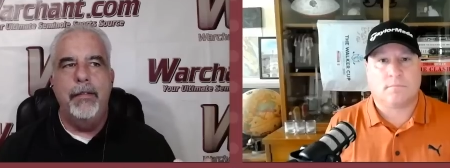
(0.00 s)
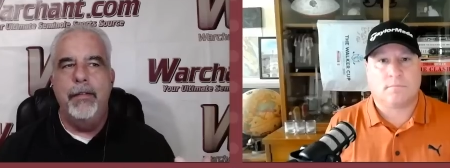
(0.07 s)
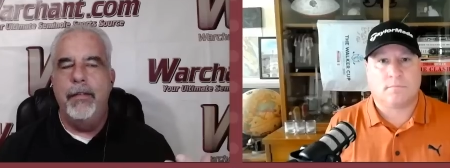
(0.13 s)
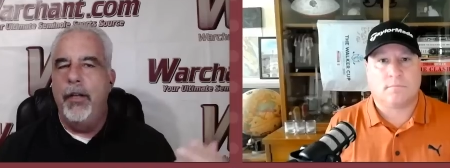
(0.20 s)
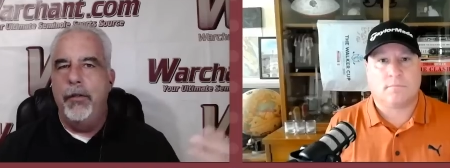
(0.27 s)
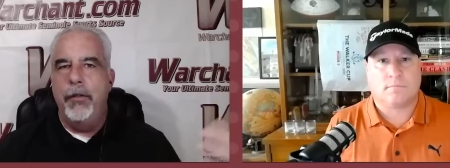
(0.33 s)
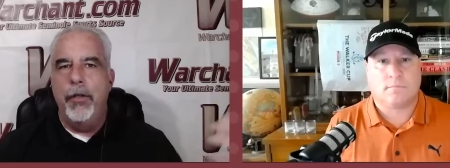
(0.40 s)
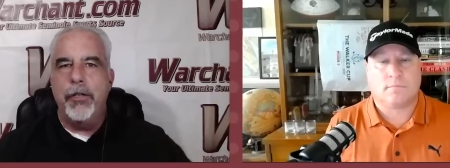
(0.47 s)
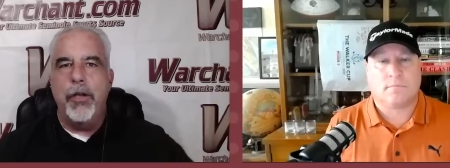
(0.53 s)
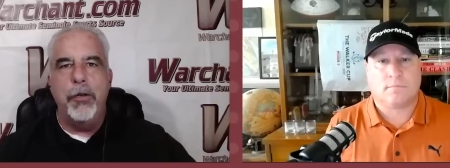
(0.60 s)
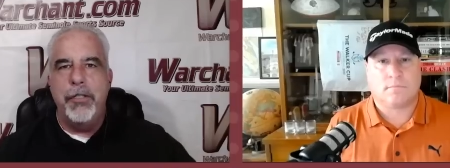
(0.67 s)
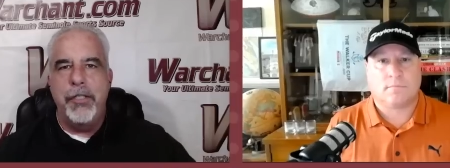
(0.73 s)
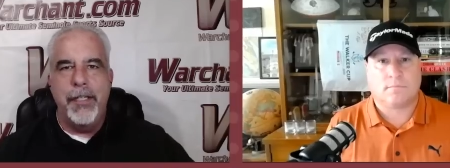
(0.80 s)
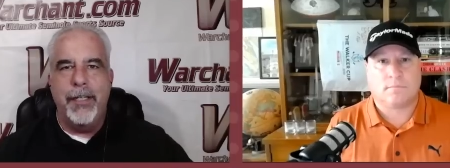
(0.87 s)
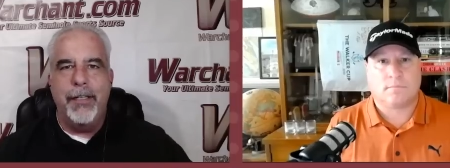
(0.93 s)
Speaker 1: you know, those
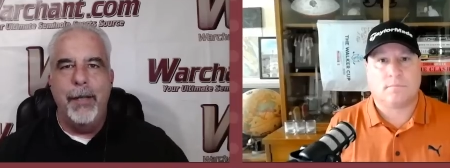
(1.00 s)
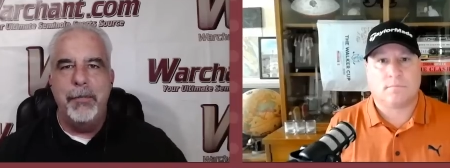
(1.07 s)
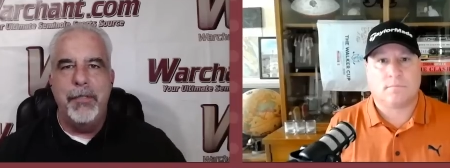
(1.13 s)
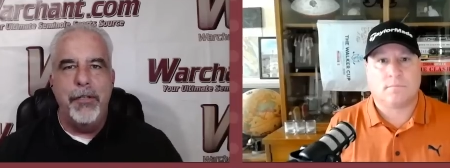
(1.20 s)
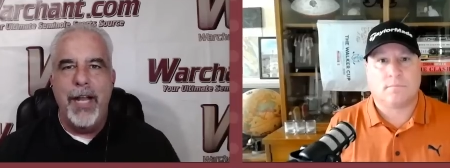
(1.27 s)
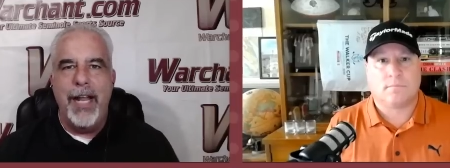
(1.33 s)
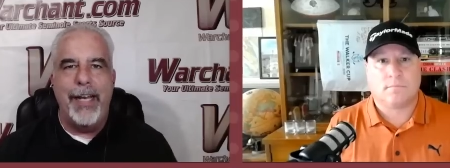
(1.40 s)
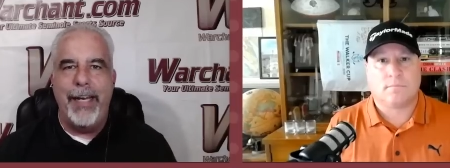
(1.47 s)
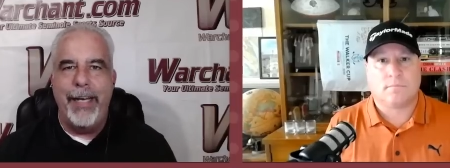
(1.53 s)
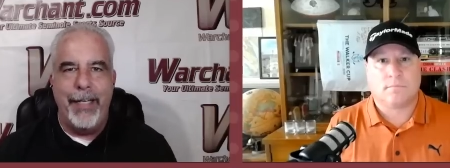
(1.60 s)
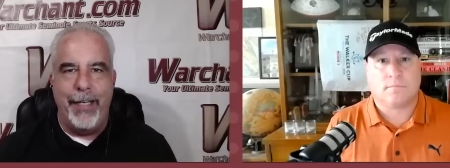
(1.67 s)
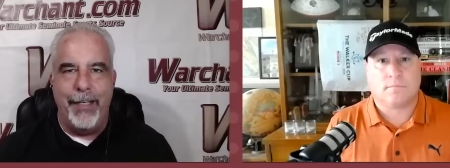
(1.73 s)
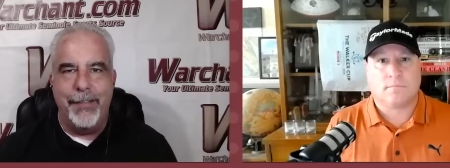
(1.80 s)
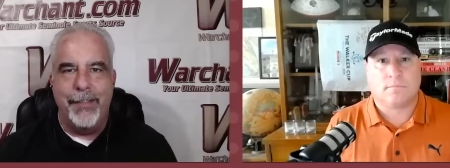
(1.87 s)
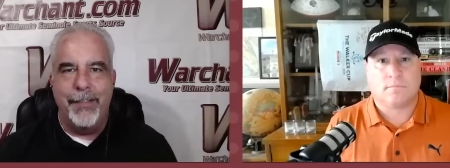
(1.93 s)
coaches at Clemson are not
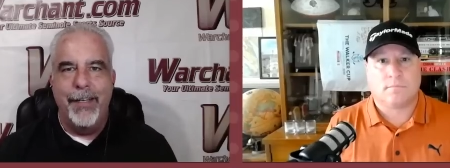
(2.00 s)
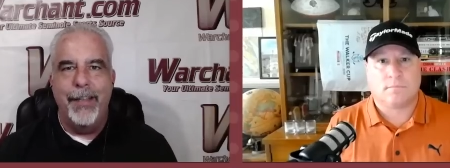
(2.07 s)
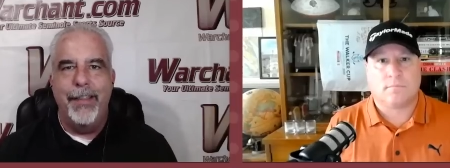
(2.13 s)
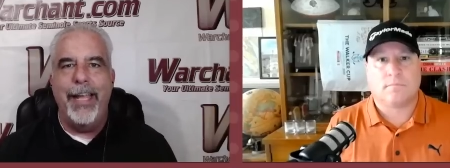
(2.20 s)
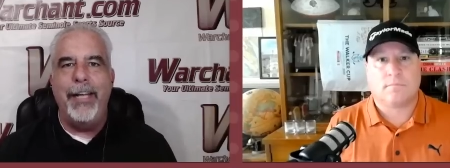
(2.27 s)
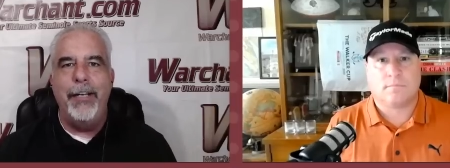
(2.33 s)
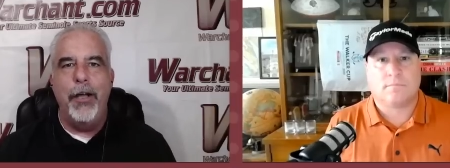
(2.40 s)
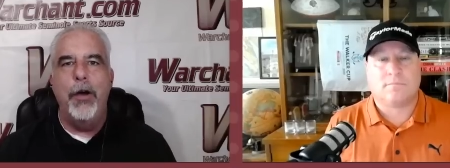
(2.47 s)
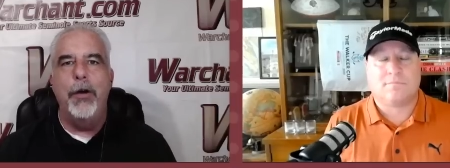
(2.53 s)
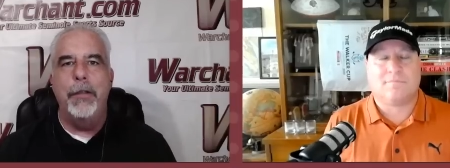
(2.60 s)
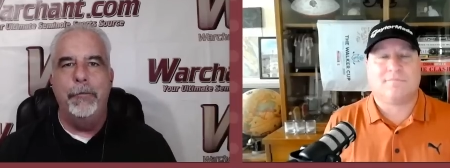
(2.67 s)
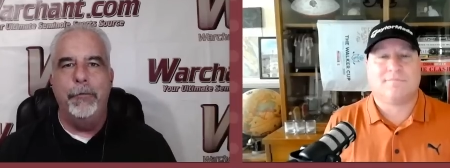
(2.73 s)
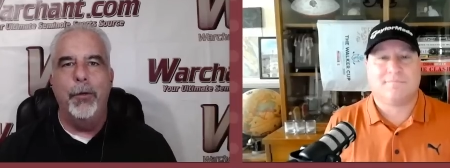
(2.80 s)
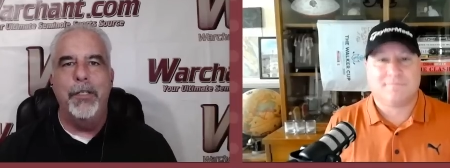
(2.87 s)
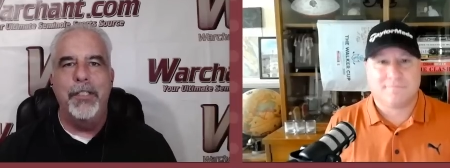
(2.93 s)
idiots. They know
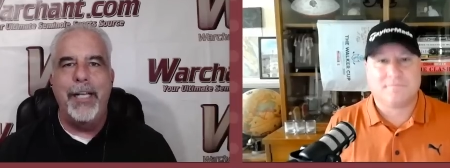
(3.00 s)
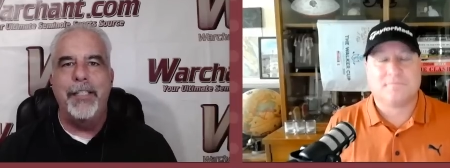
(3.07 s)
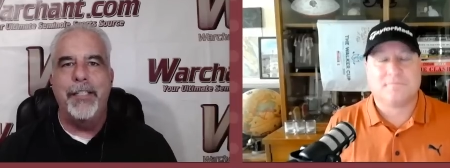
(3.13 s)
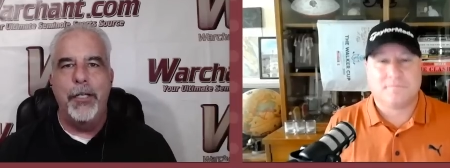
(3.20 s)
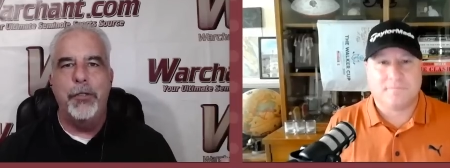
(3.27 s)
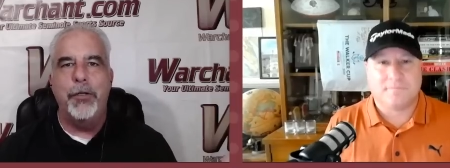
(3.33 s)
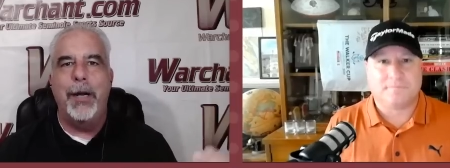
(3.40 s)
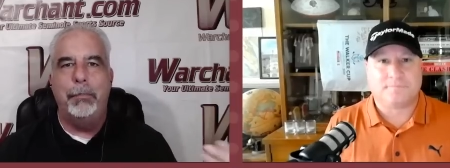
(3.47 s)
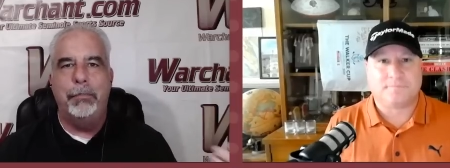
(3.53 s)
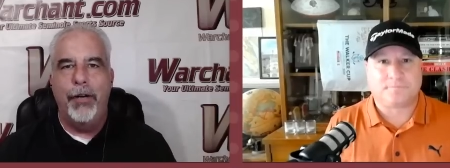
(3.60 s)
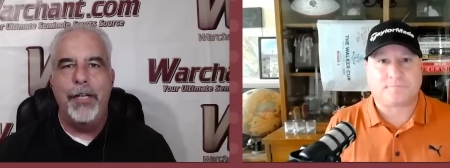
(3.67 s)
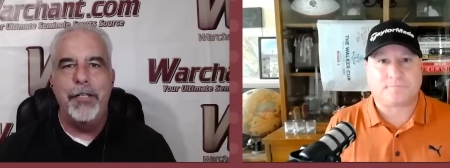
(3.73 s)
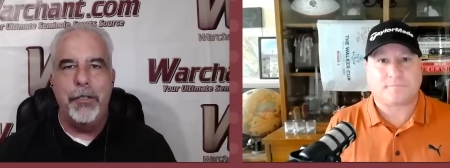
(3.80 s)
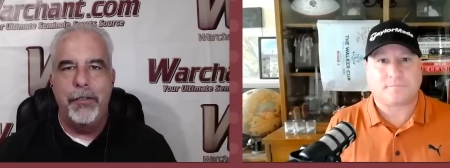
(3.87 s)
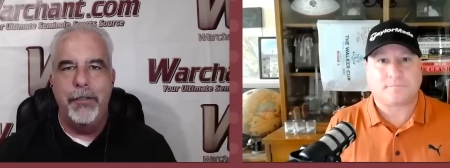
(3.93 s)
that Florida State's going to try to
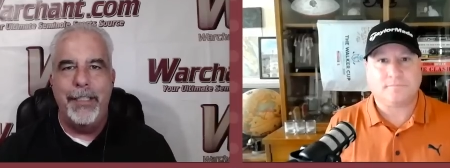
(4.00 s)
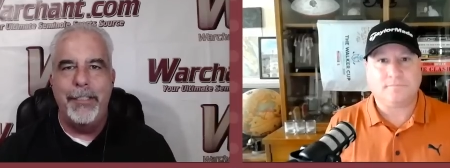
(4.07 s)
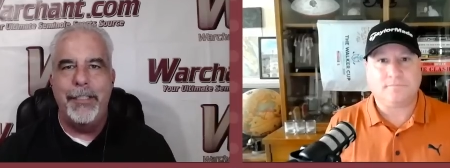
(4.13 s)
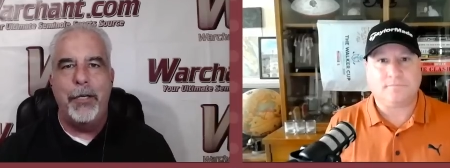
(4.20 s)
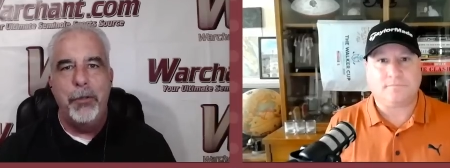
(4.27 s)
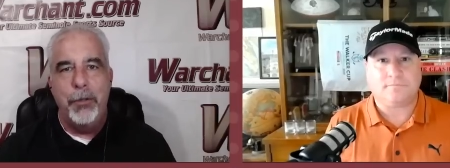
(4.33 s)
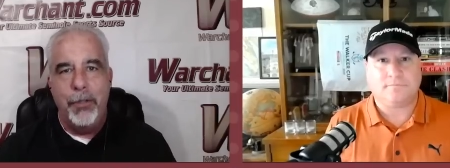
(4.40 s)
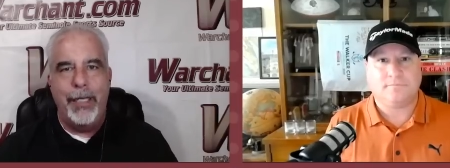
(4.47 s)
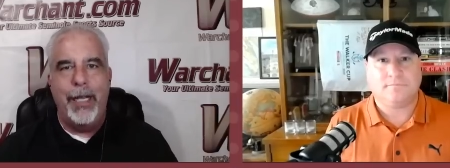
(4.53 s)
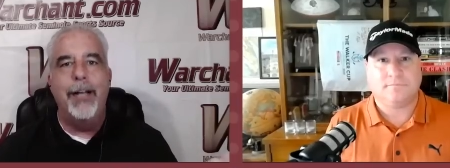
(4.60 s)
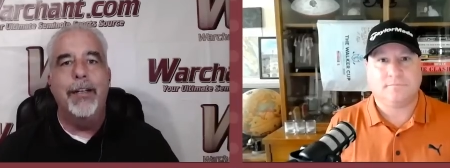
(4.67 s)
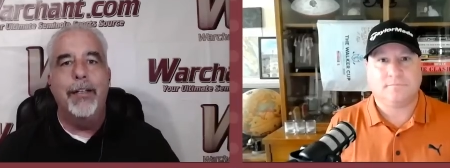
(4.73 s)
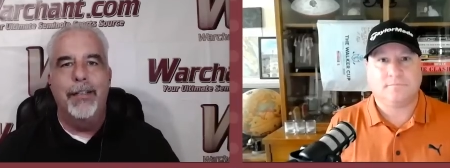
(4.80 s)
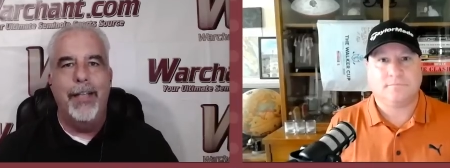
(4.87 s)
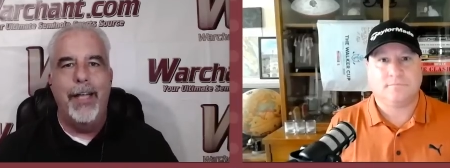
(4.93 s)
pressure DJ
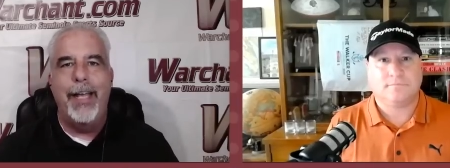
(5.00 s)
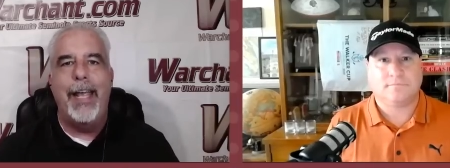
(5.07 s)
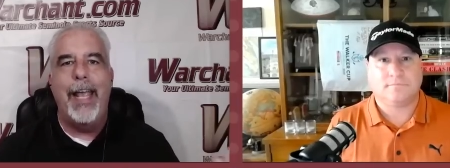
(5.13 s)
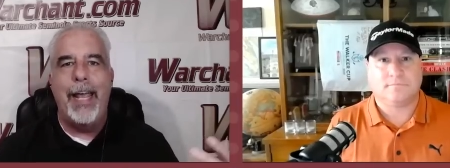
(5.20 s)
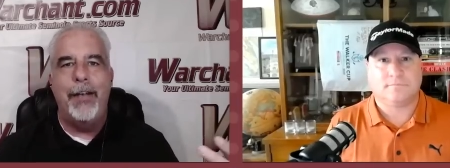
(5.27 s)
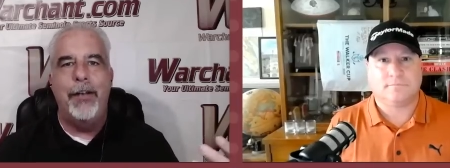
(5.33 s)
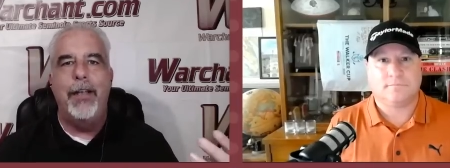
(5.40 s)
Uiagalelei at,